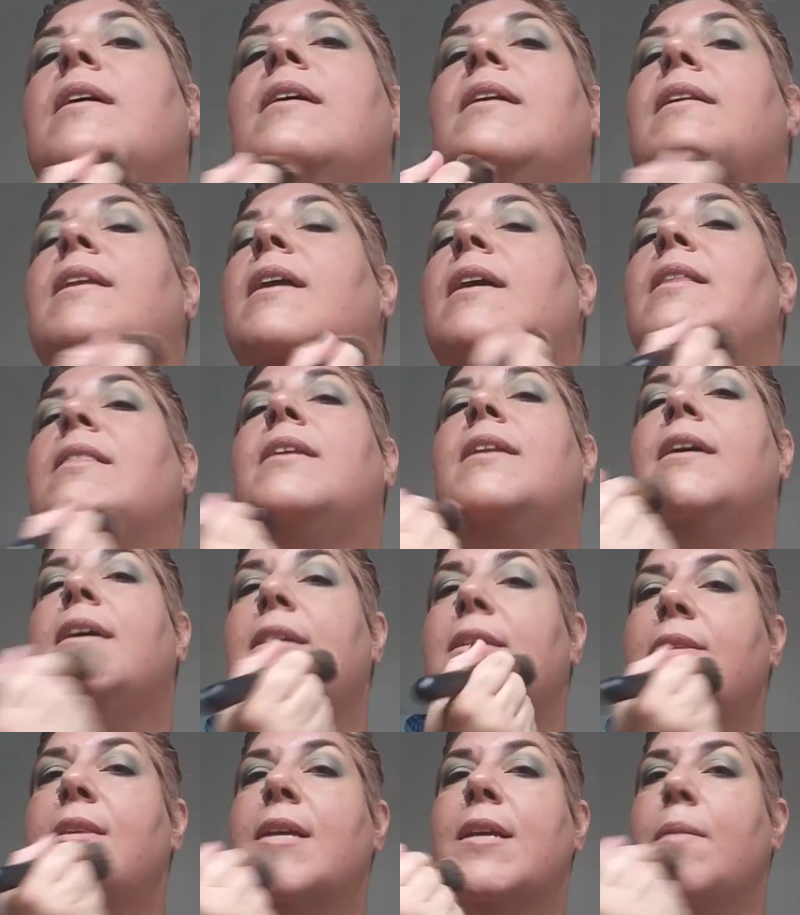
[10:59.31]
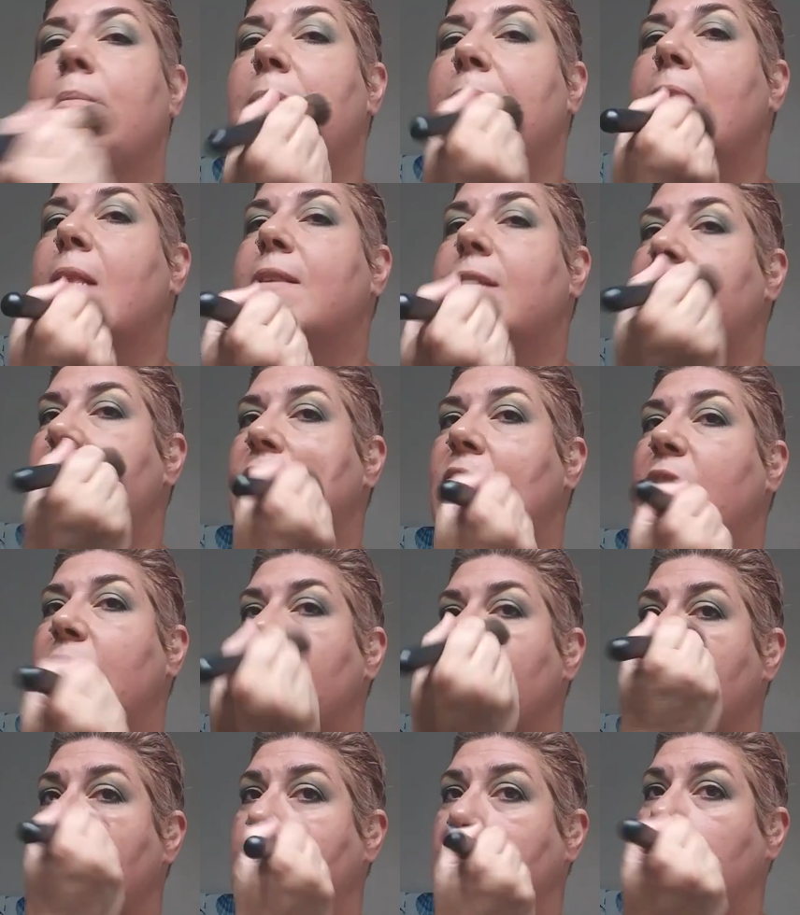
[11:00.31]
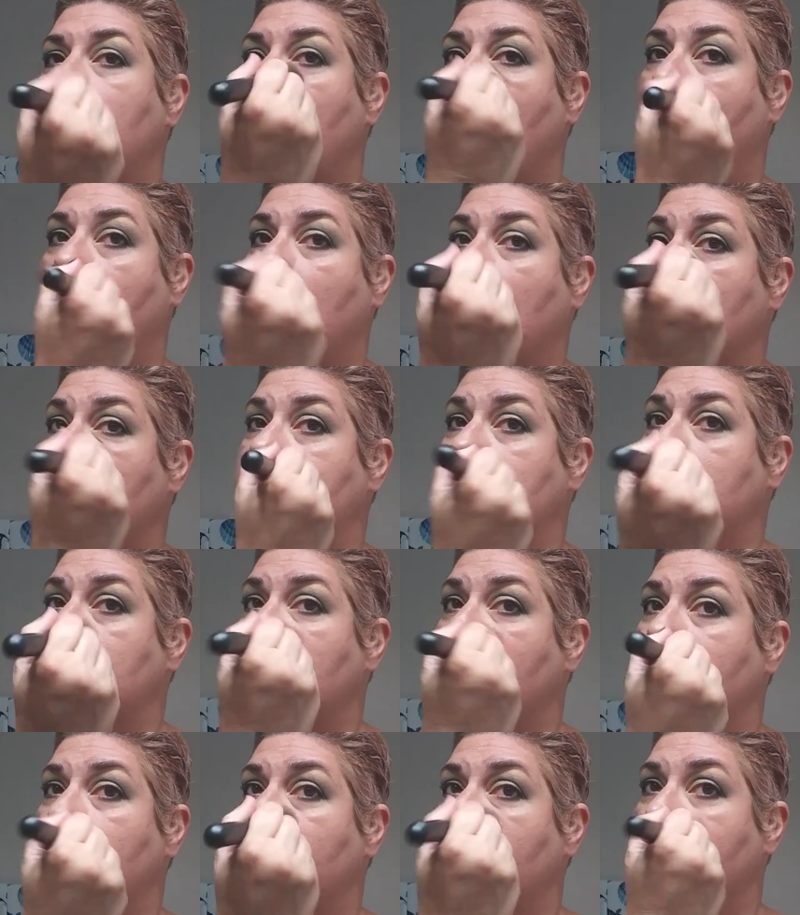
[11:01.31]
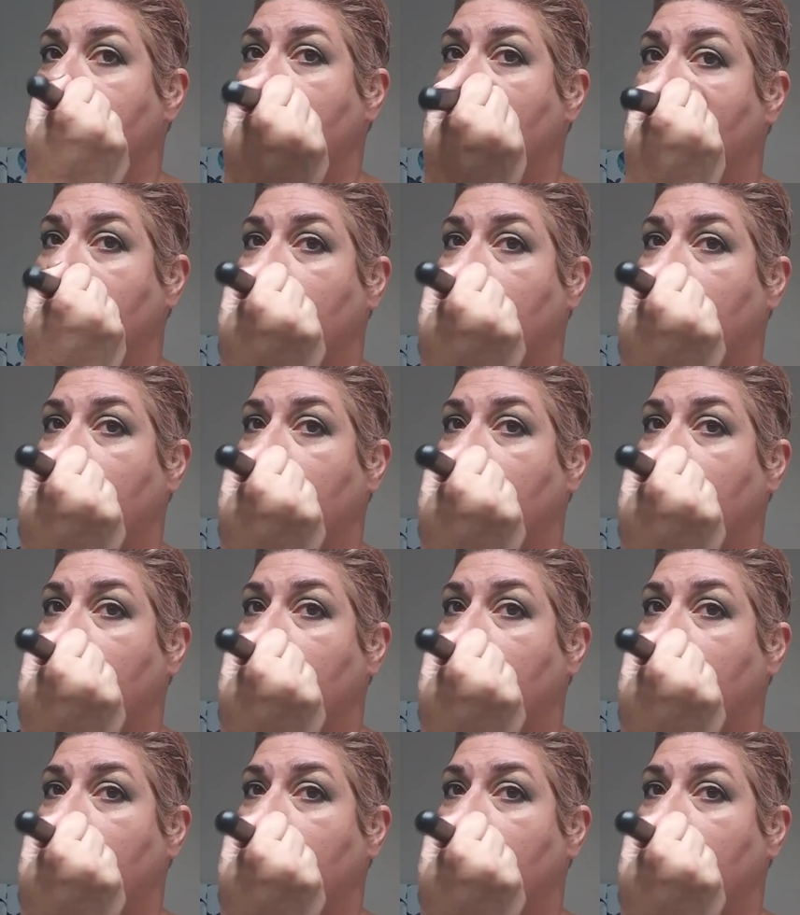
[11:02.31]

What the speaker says: Now the nice thing about this foundation, and this is something that I'm